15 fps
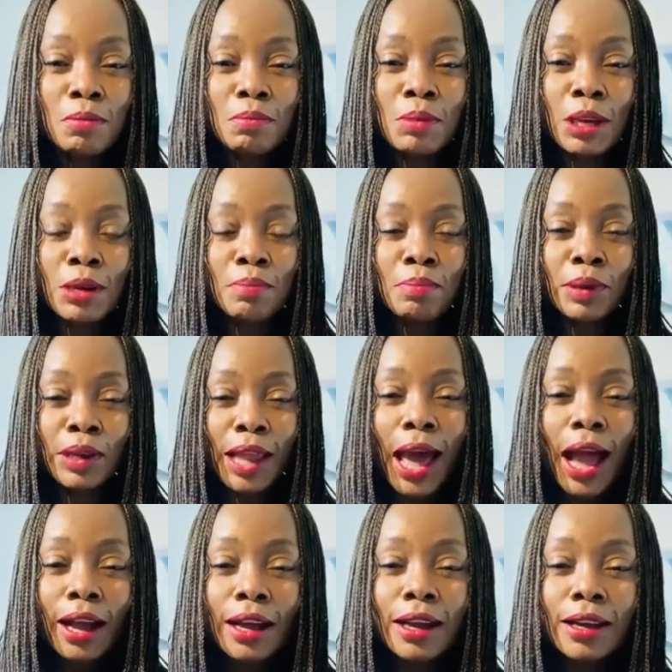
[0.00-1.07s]
many
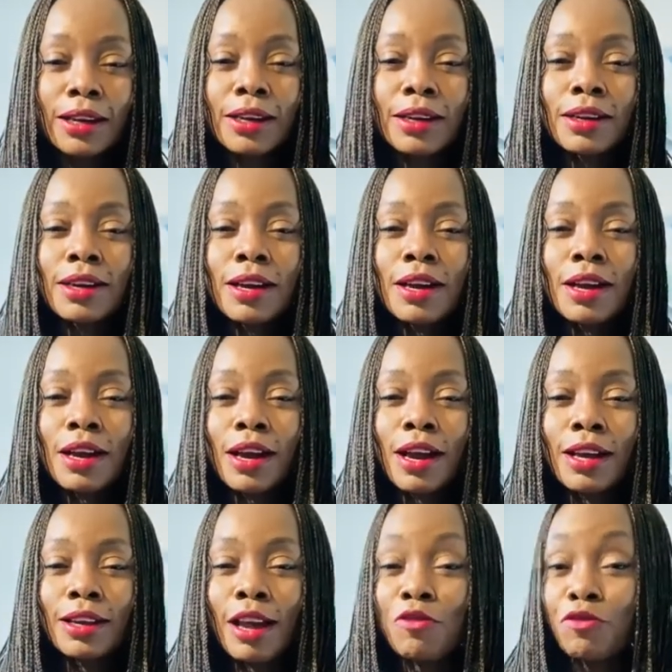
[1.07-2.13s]
black
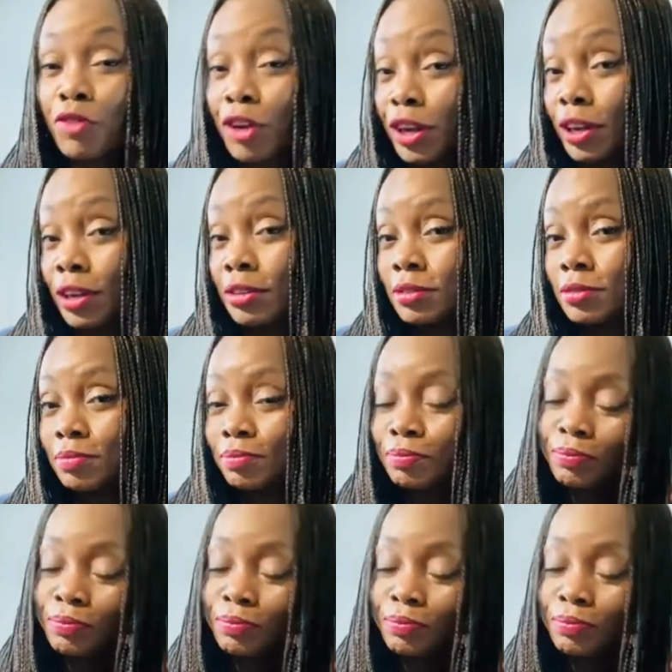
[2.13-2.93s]
and African